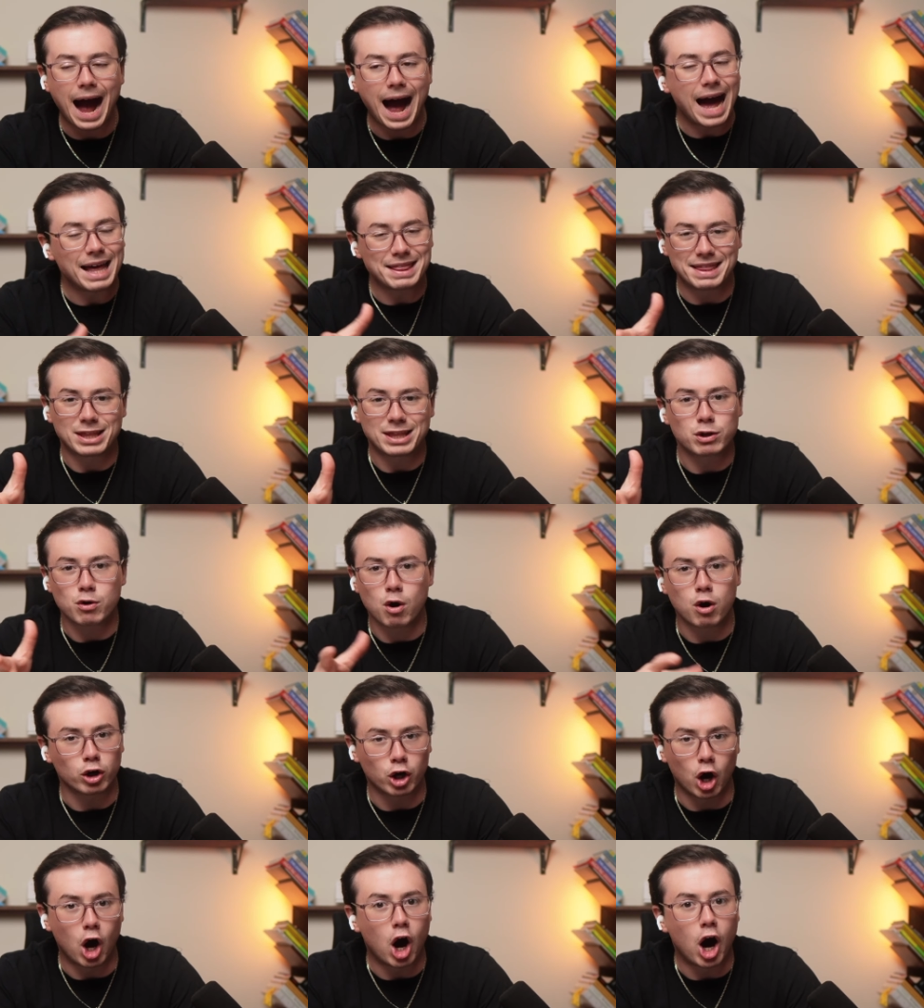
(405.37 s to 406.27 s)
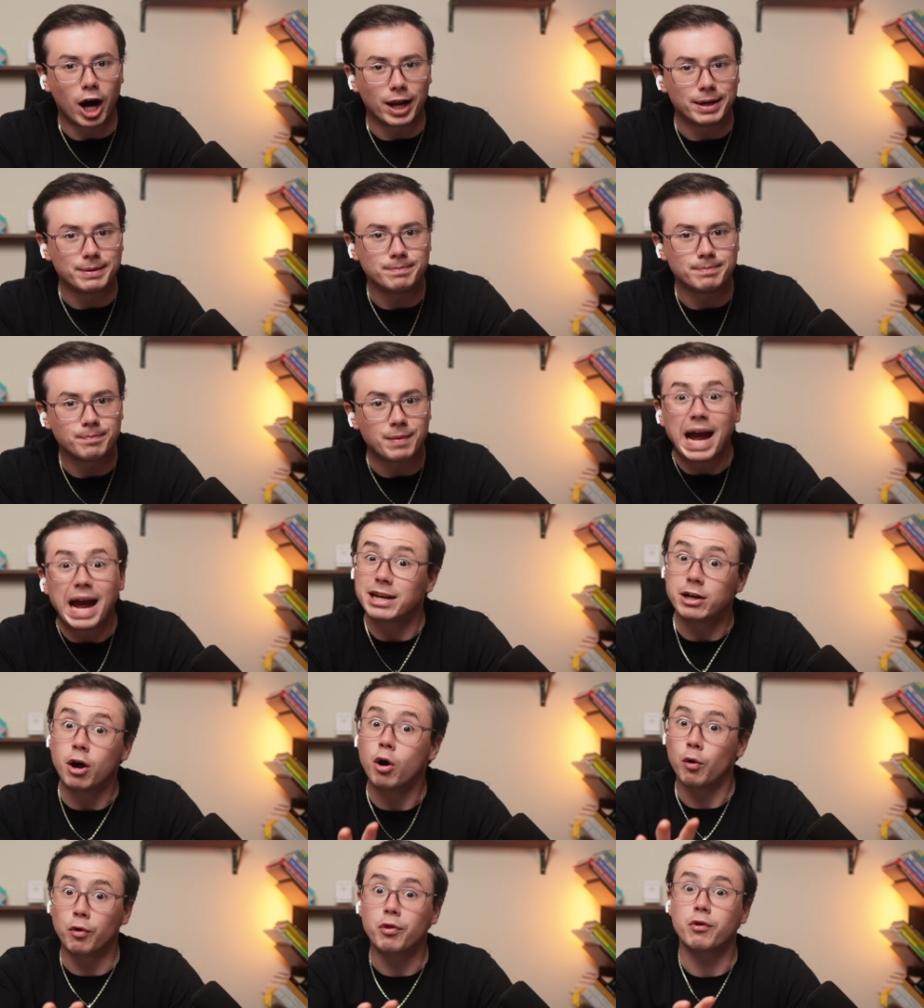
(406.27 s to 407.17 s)
I think they're all gone. I
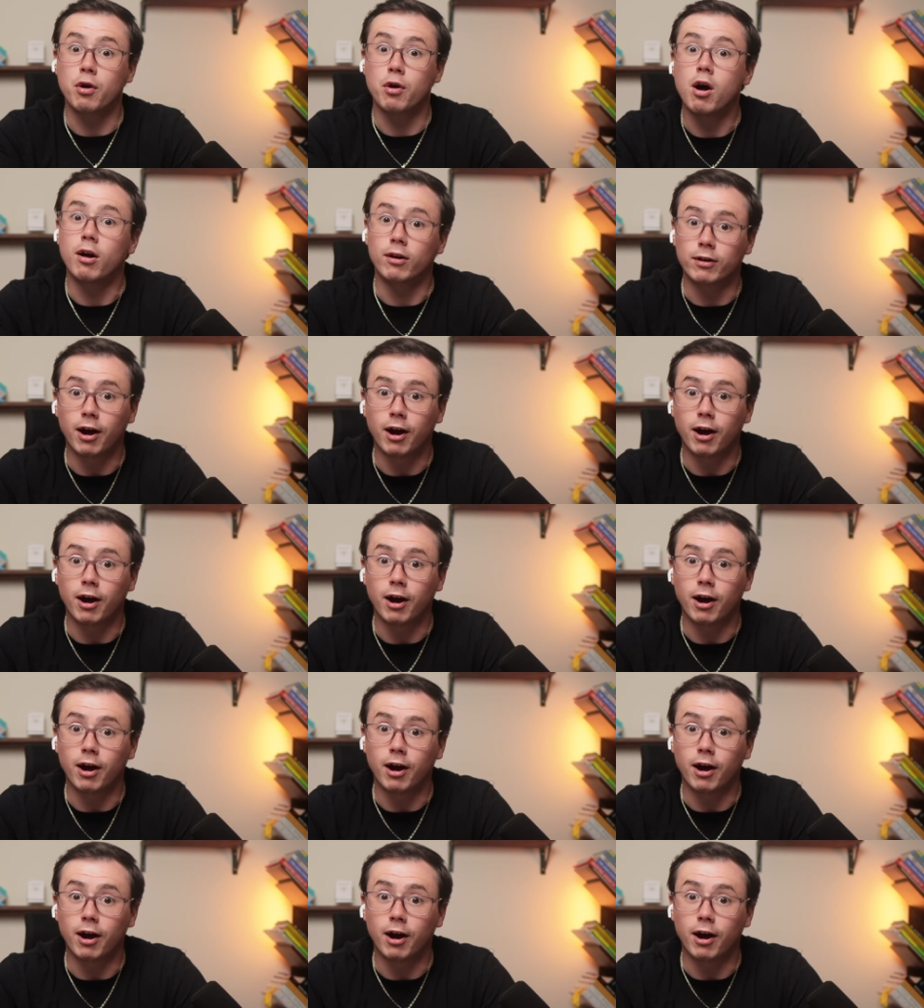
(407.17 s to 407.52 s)
know they're all